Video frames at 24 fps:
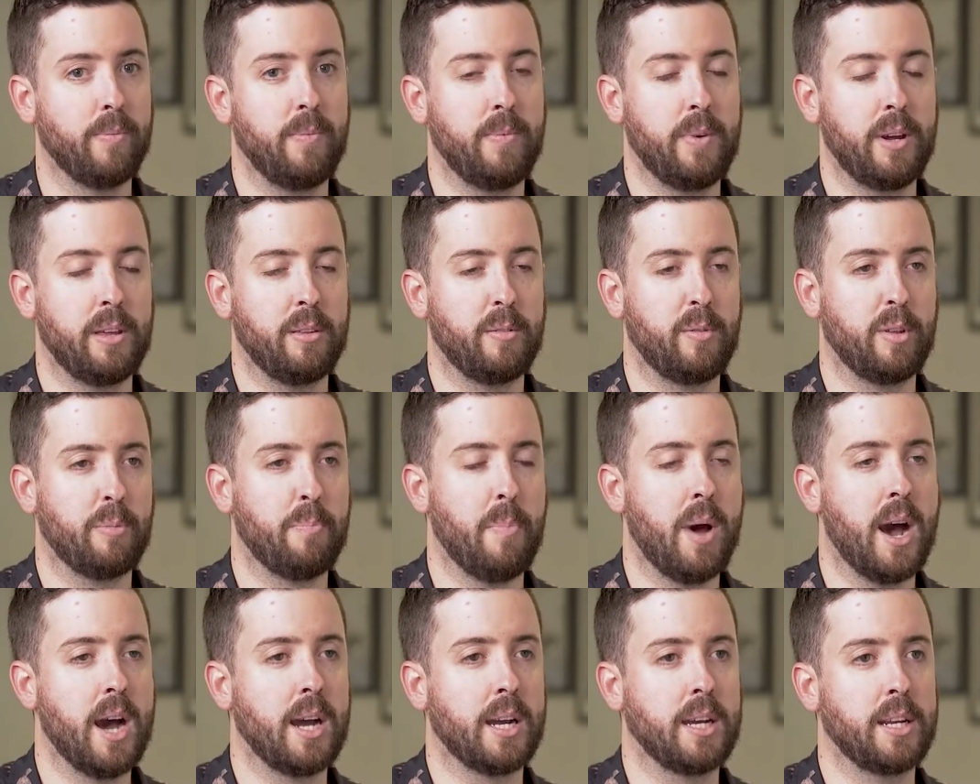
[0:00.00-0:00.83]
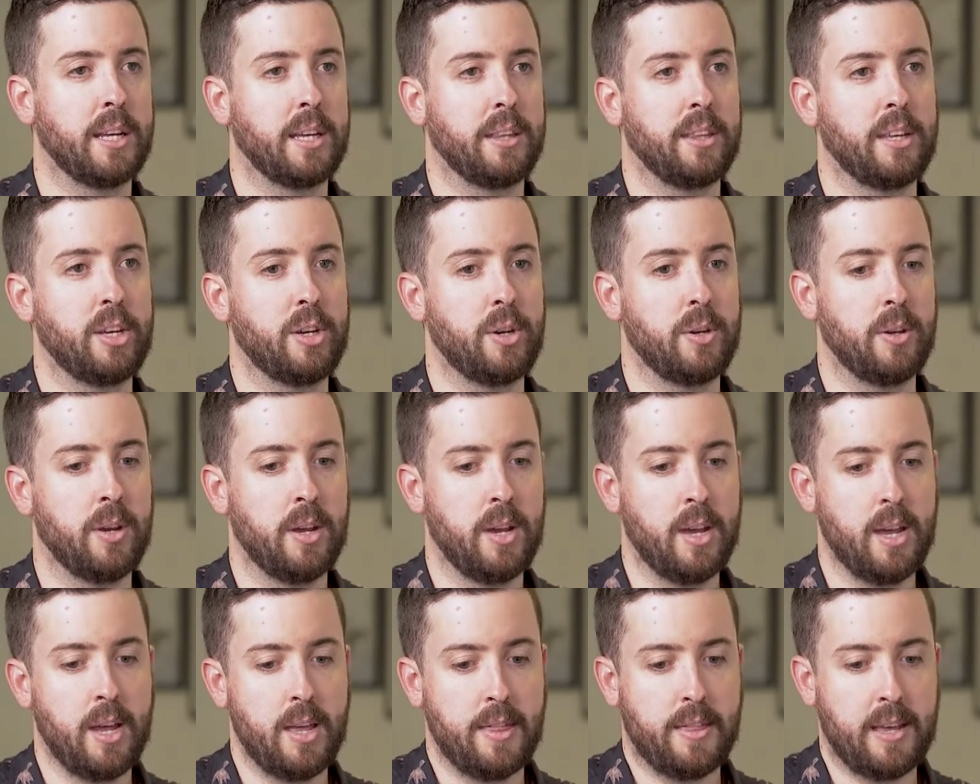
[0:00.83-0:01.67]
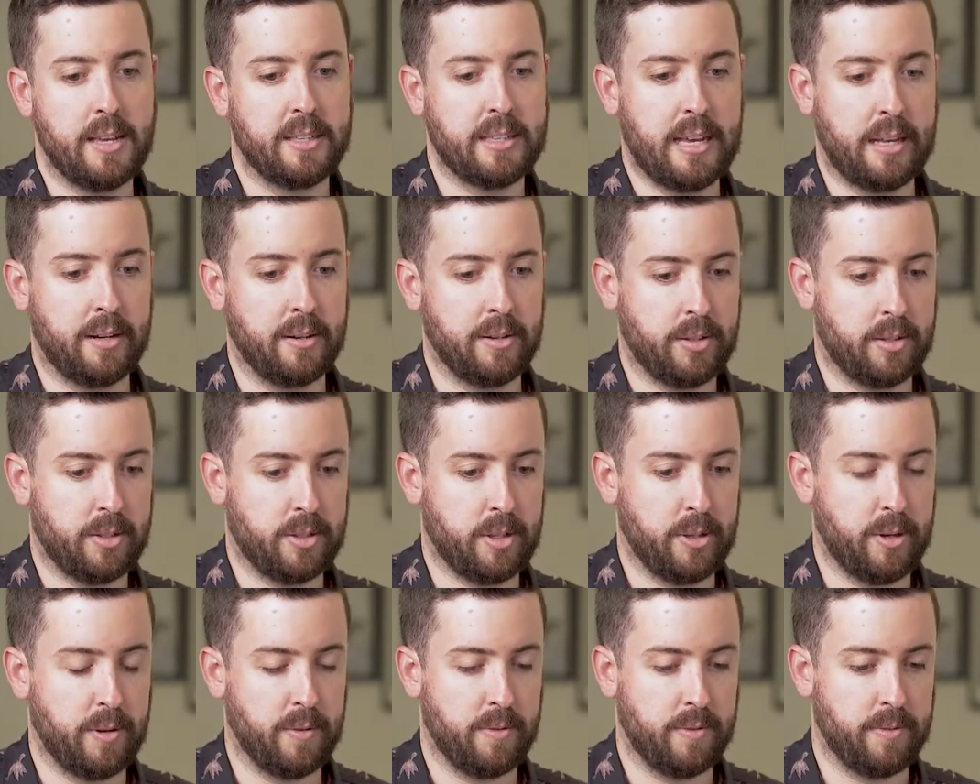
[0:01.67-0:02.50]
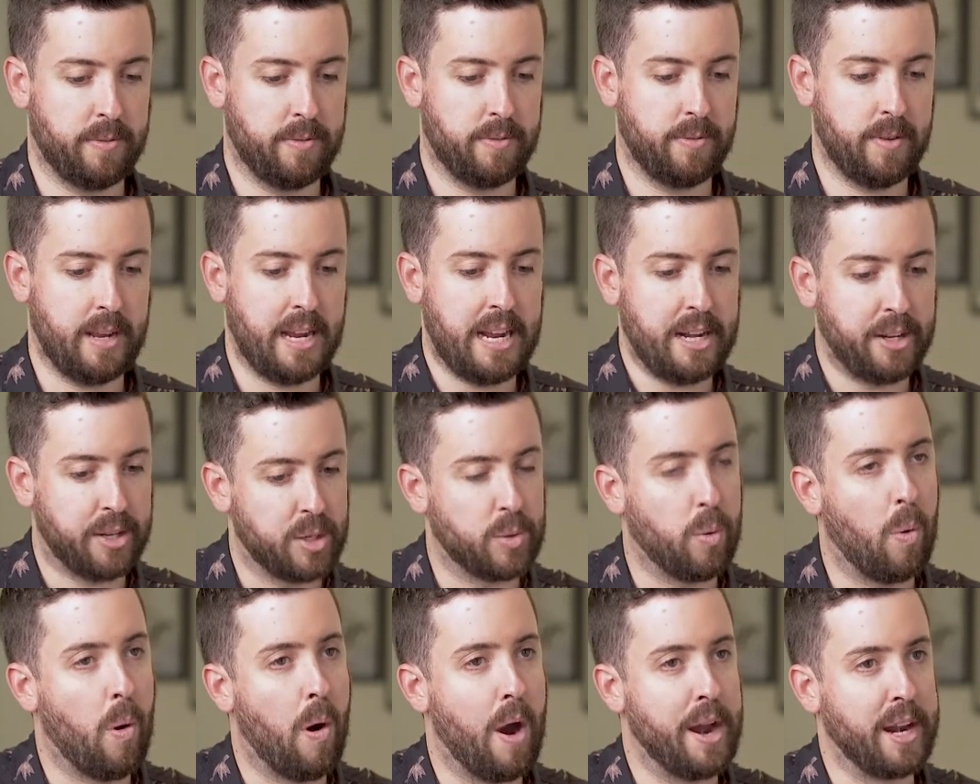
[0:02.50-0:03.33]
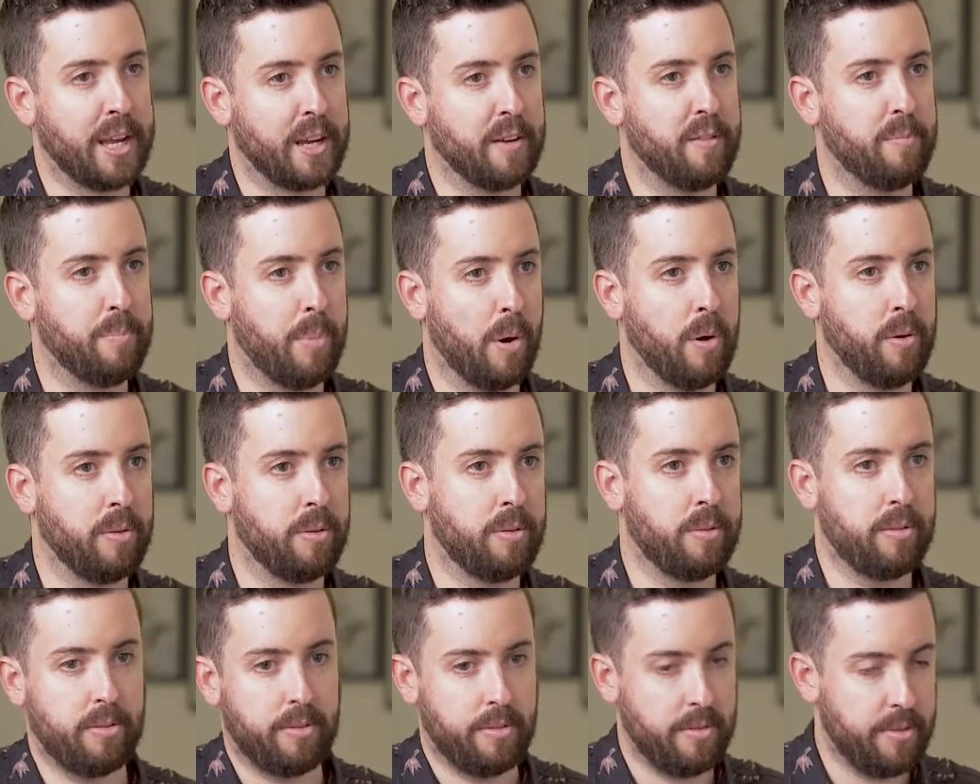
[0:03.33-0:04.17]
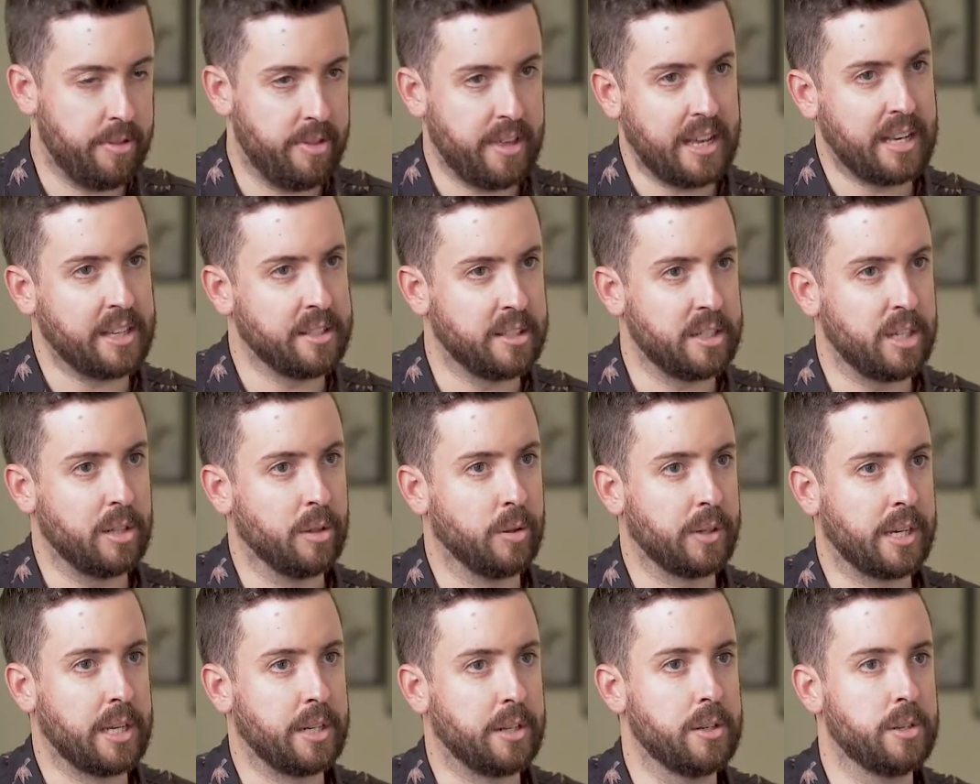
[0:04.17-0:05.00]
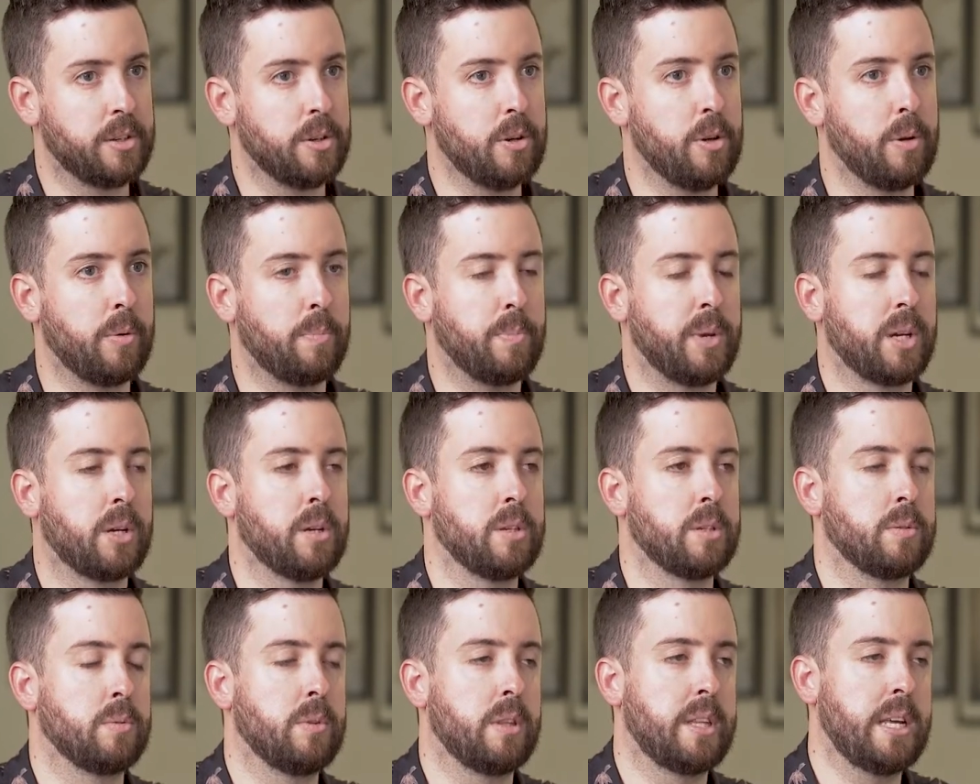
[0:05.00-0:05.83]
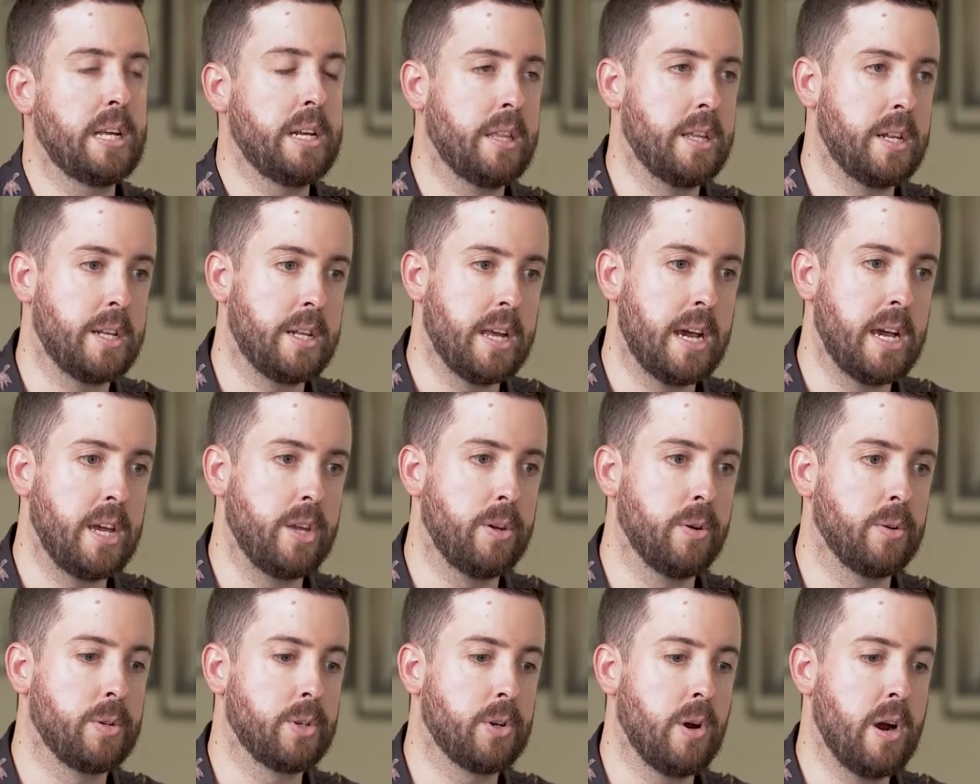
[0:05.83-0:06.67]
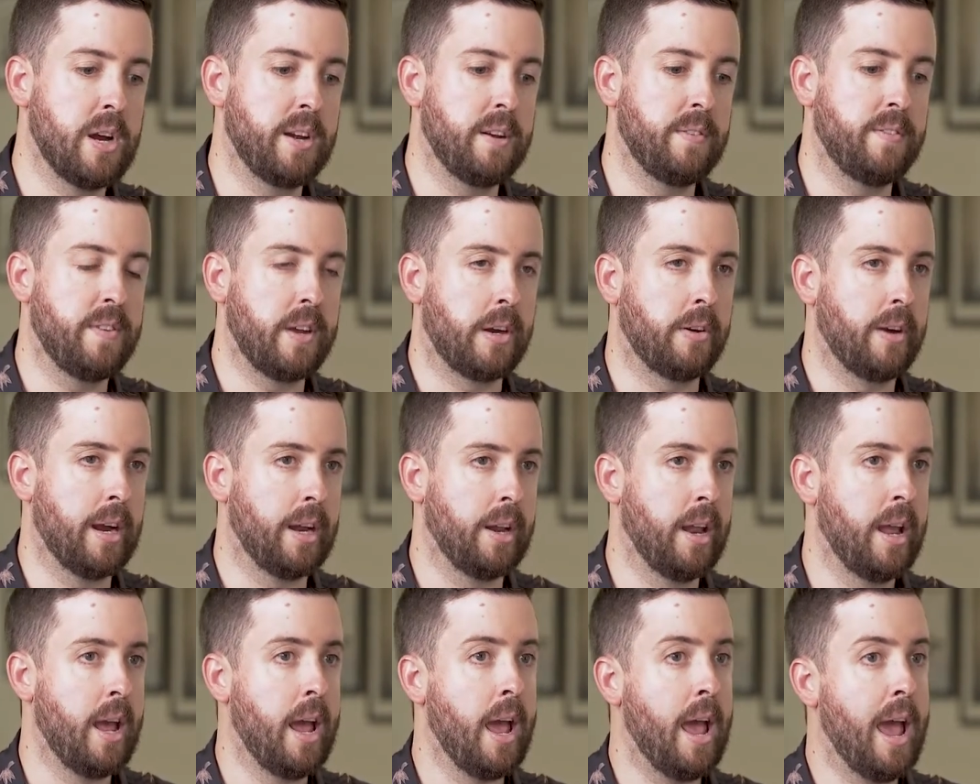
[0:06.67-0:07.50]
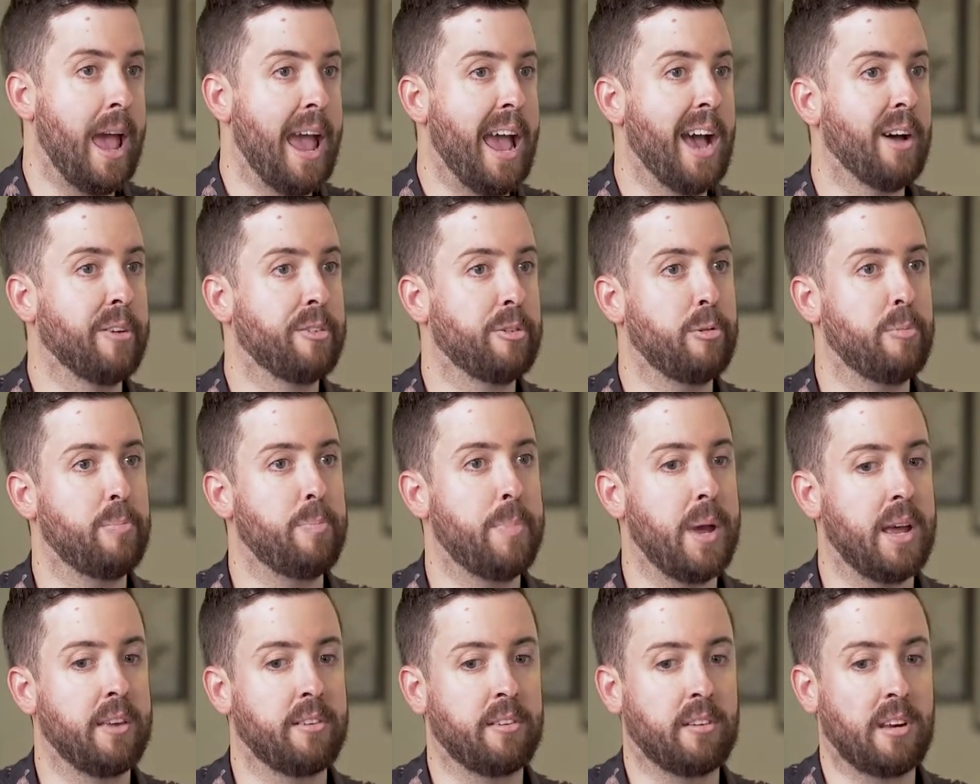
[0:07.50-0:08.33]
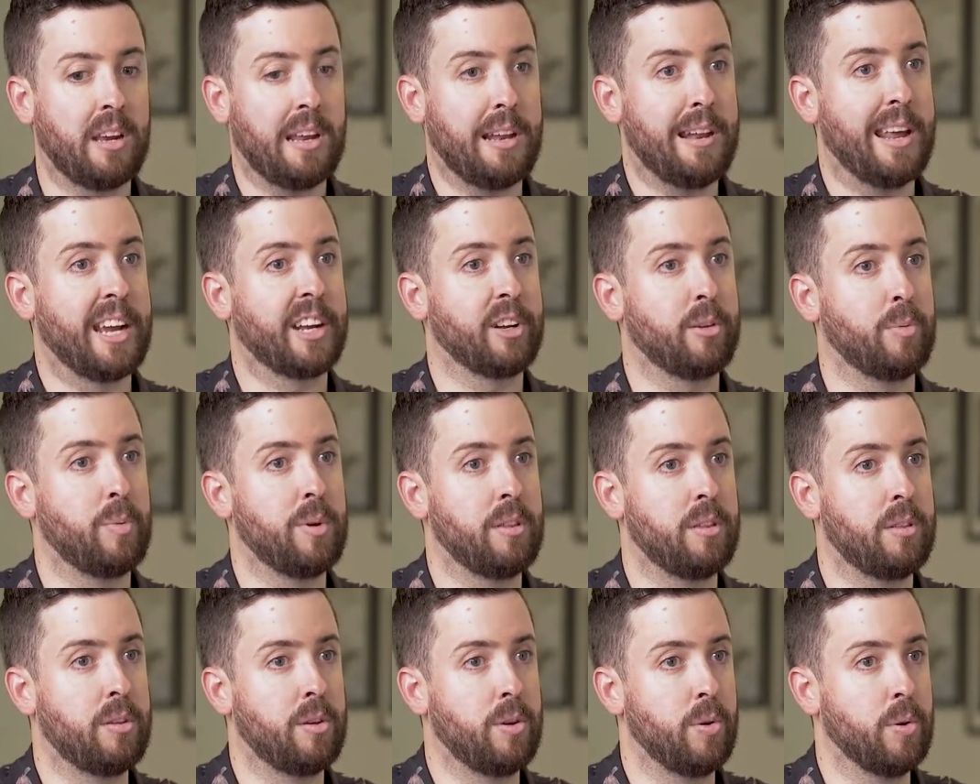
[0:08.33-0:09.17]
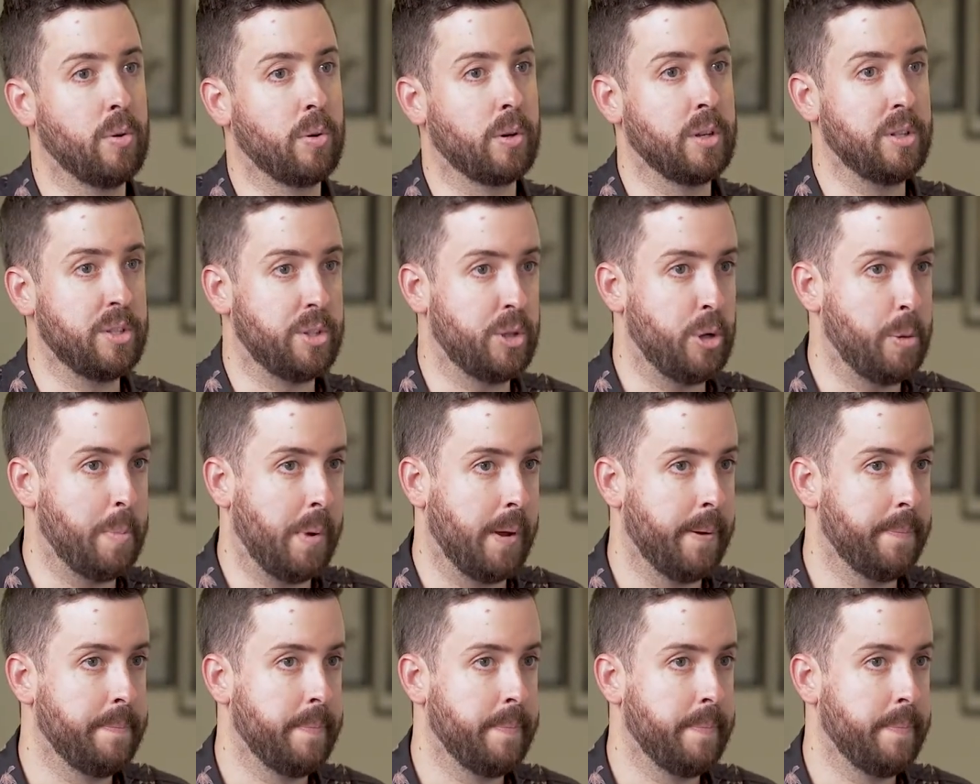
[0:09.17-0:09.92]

with, with marketing, that you there's that sort of intertwining of both things that you're looking to do, because at the end of the day, you're trying to figure out how to best connect with your consumer.